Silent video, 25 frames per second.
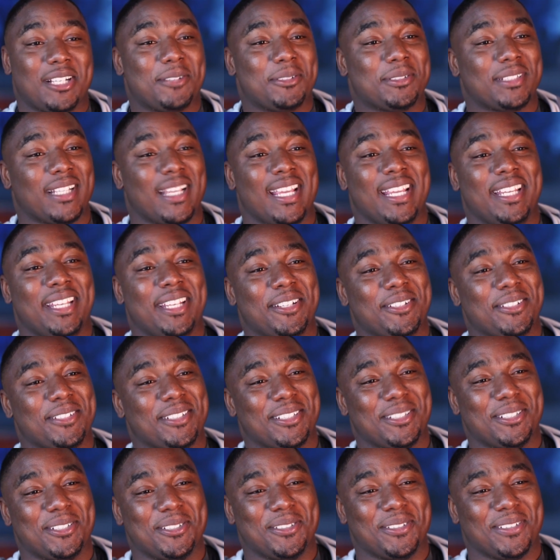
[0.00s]
was eight years
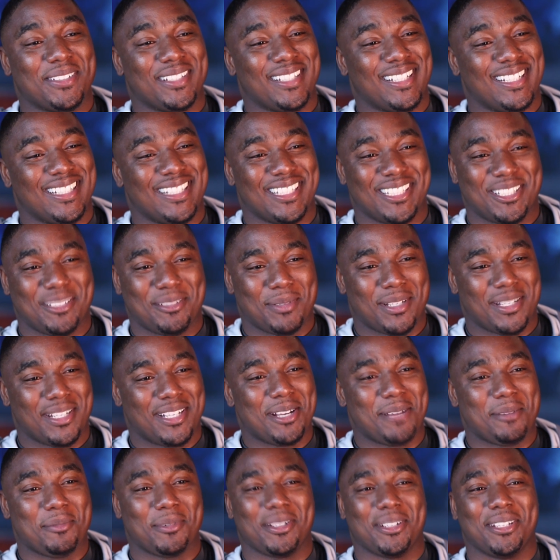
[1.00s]
old, and it's been
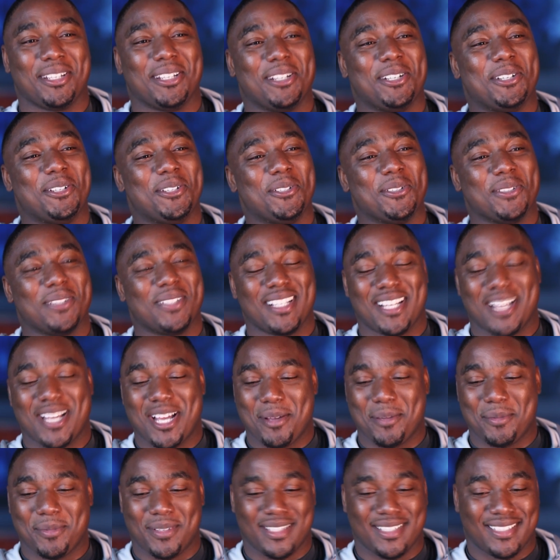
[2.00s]
coming a long
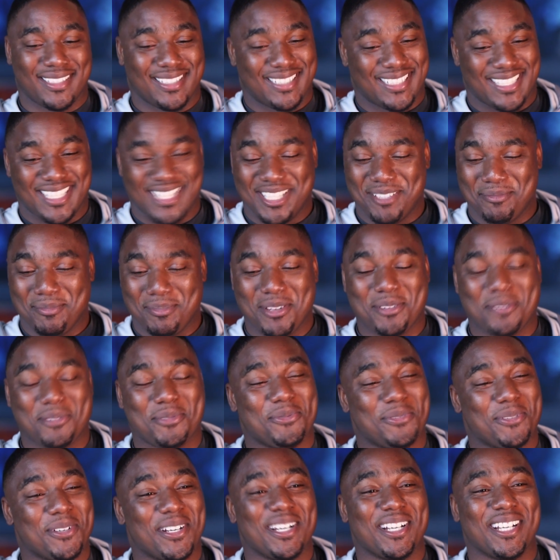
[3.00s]
time. And it's been
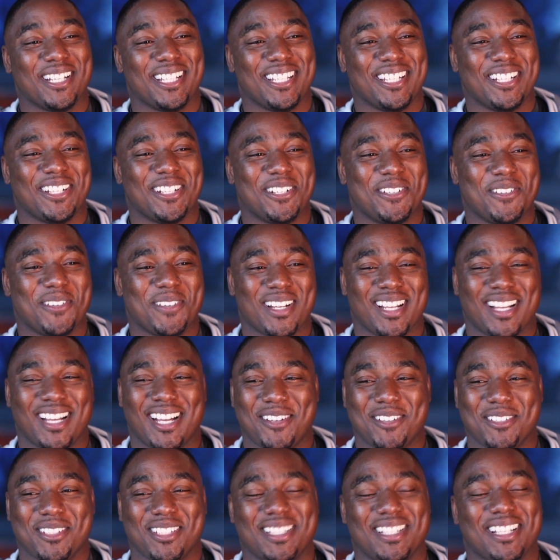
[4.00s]
fun, you know. When I,
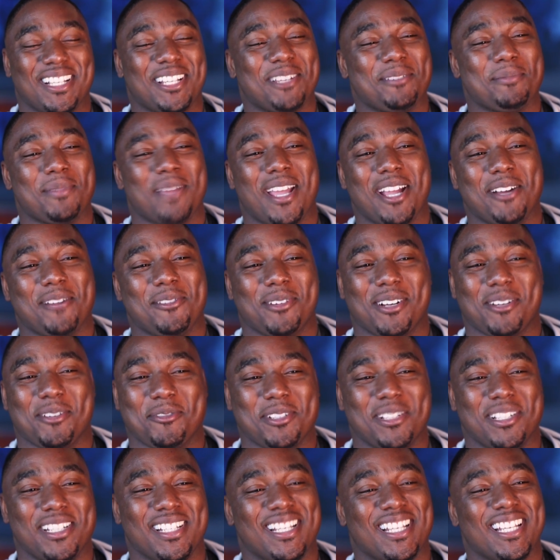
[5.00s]
I, was looking back when I
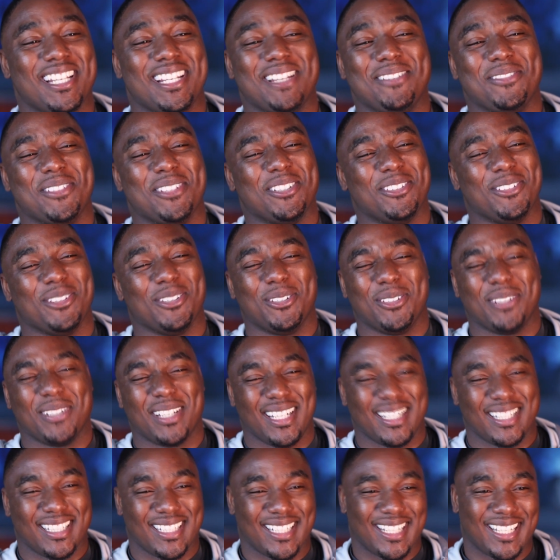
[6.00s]
really couldn't even throw
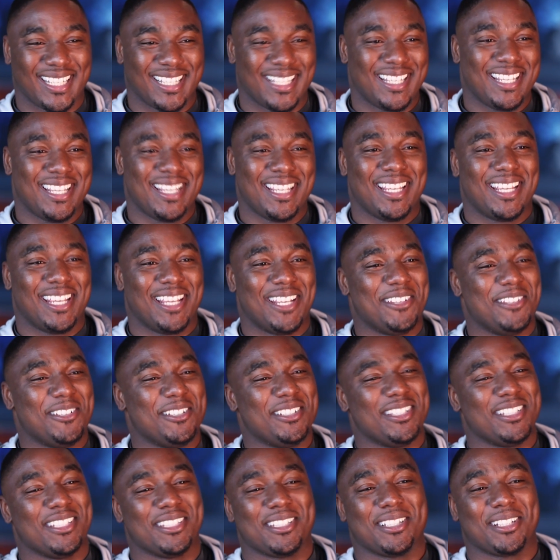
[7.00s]
like that, and you're
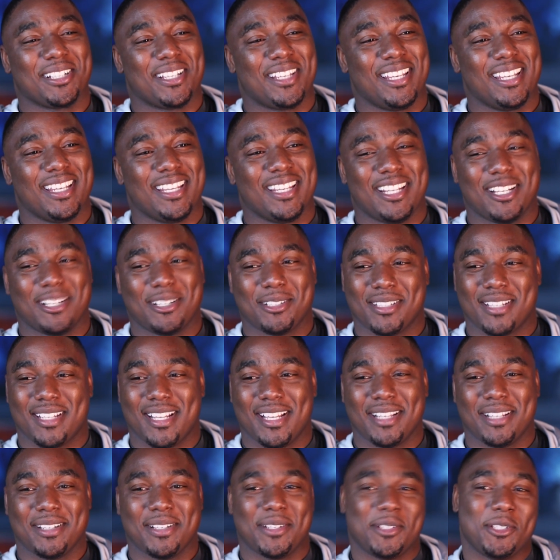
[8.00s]
just a kid at
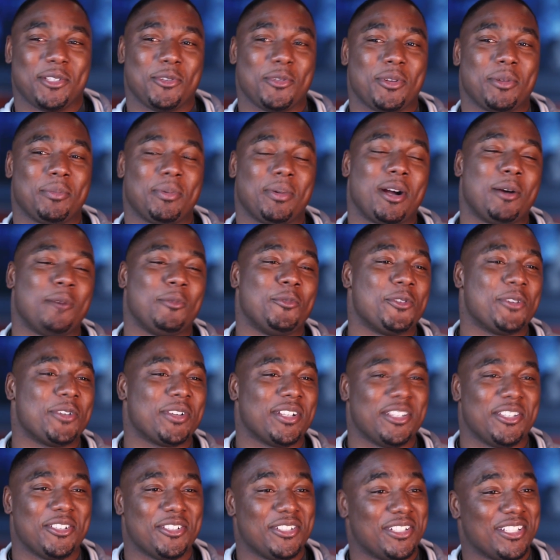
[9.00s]
like you in the Pop Warner
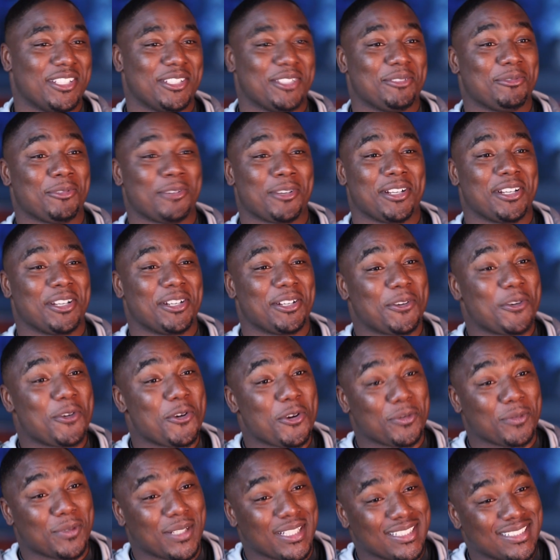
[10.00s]
and you just running a
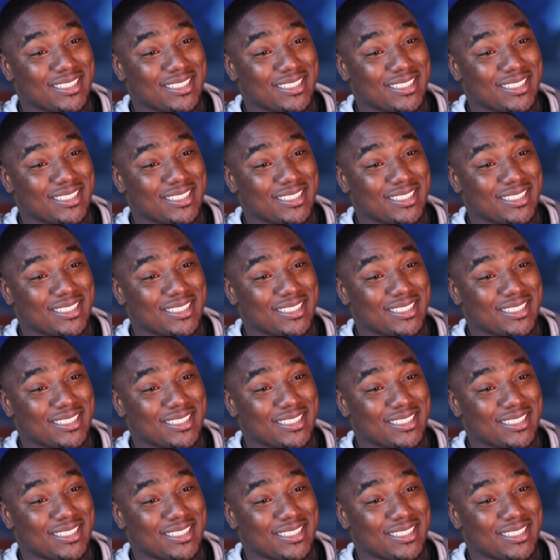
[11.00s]
quarterback